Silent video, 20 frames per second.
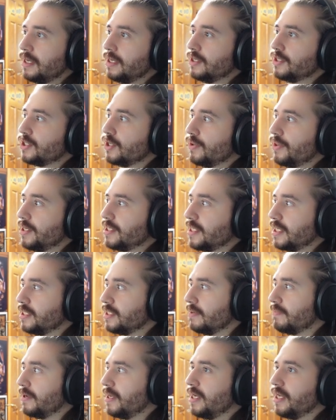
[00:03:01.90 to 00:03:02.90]
so this ends
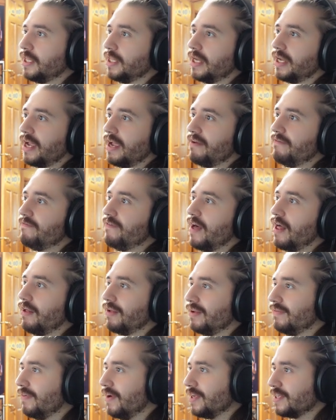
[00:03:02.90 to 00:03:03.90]
up hitting like a
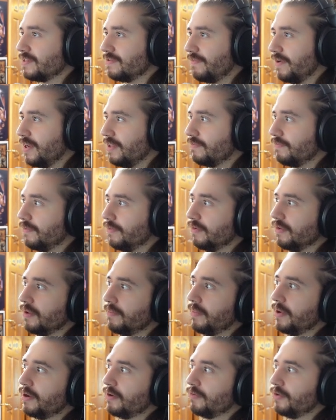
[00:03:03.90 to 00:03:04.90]
Valgavoth's Faithful, a
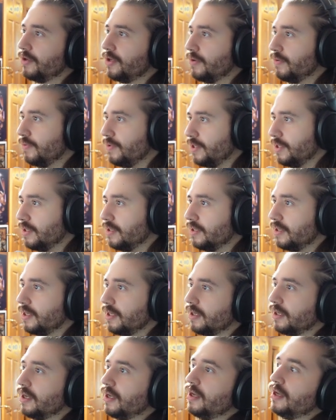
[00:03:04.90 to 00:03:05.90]
Bitter Reunion,
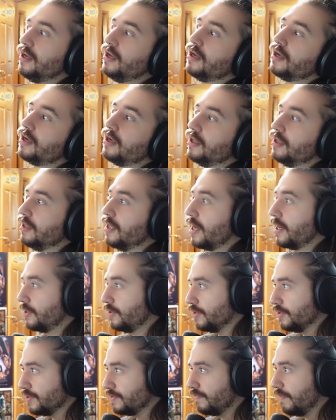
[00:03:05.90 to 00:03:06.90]
a
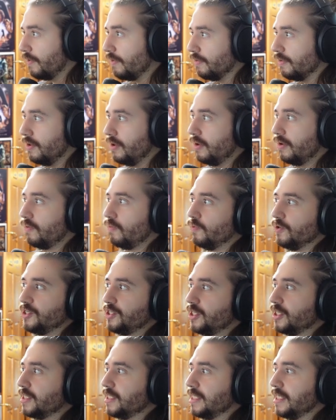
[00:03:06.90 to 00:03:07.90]
Collector's Vault, which
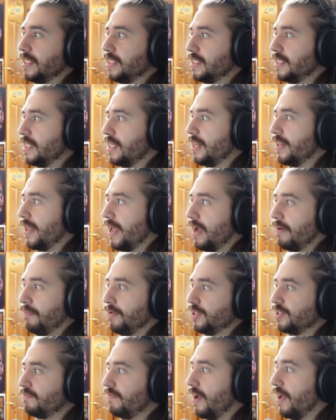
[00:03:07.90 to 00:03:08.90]
just isn't that
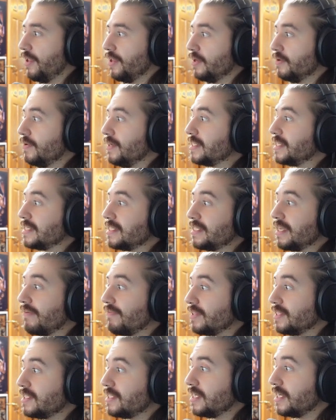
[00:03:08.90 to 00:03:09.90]
much value. It's a
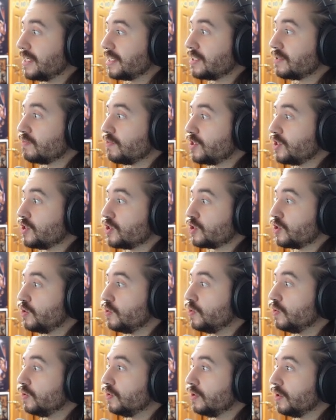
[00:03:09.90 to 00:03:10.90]
7/6, which is
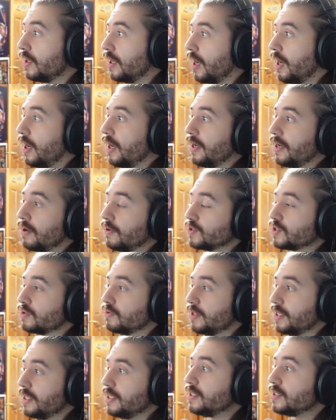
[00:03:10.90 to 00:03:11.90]
cool. It also
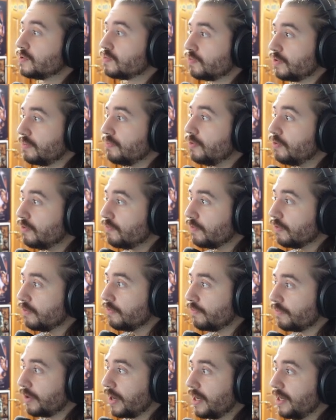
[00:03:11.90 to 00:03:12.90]
is removal
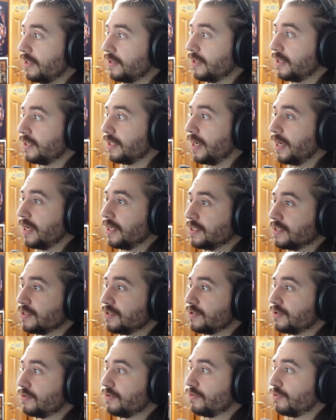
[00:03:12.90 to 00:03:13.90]
for anything that
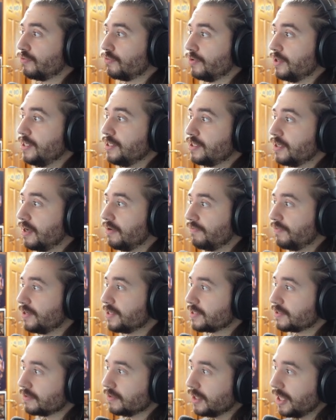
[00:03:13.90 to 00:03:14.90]
has 3
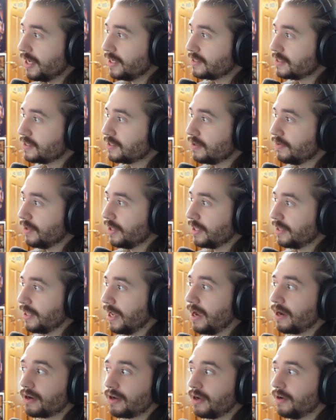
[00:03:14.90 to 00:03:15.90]
toughness or less, so like
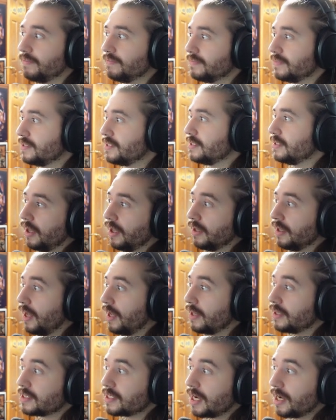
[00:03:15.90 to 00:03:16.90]
that comes a
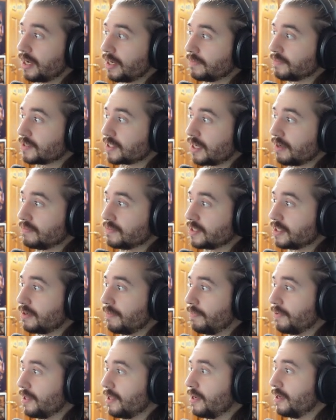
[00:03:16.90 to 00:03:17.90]
lot of the times comes into
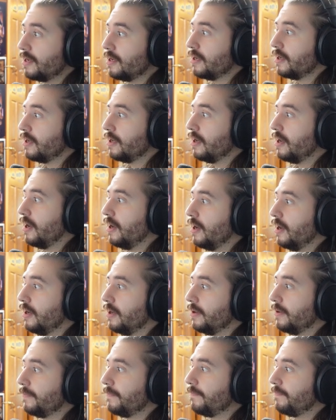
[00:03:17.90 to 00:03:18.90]
play,
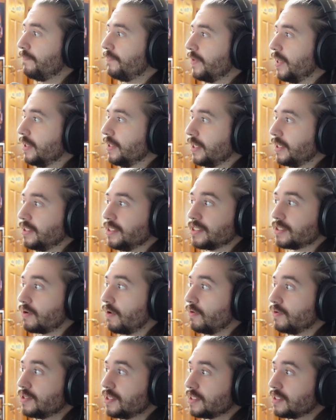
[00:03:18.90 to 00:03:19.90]
and like
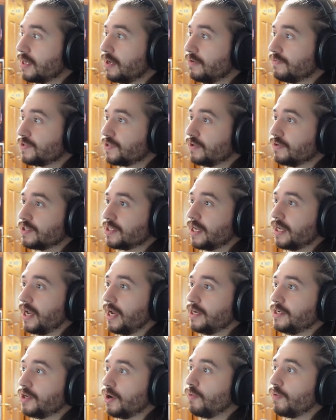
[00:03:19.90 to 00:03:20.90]
discards itself. So say I
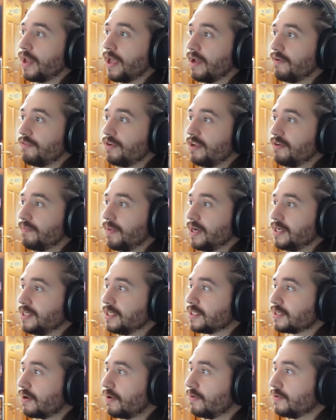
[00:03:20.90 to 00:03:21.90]
don't have any of my
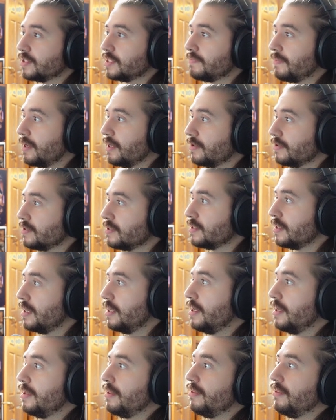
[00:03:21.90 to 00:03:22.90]
discard spells,
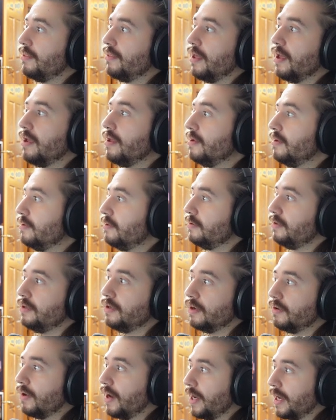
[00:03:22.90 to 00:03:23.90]
then
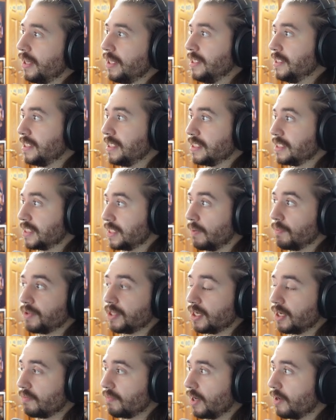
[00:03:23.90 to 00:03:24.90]
I at least get
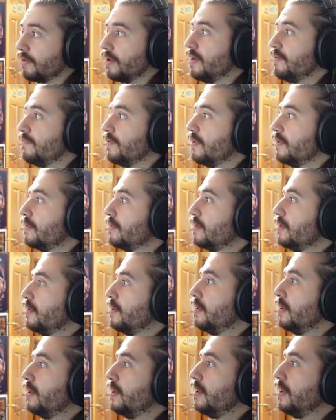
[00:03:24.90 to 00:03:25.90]
something in my graveyard.
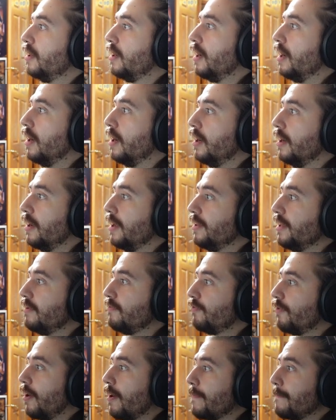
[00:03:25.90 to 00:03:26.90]
And then
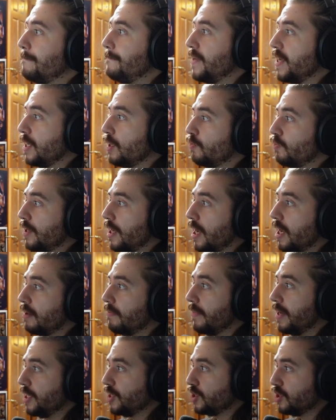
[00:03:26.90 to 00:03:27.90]
for our big
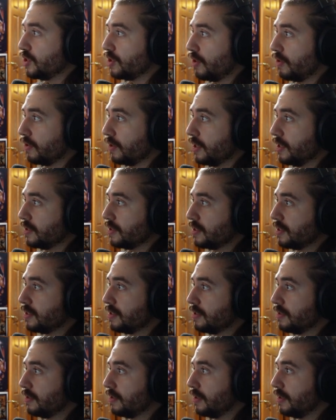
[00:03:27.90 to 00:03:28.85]
reanimation targets,